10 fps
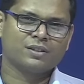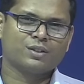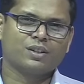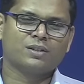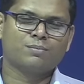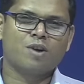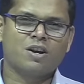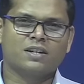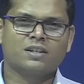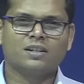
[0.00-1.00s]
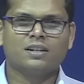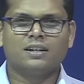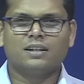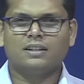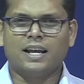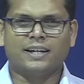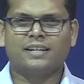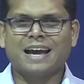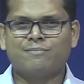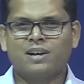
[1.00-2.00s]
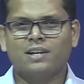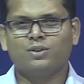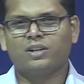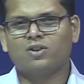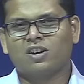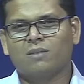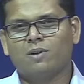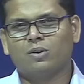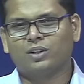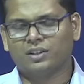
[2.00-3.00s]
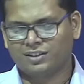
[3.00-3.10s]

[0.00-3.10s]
So this product, like camera, you can talk about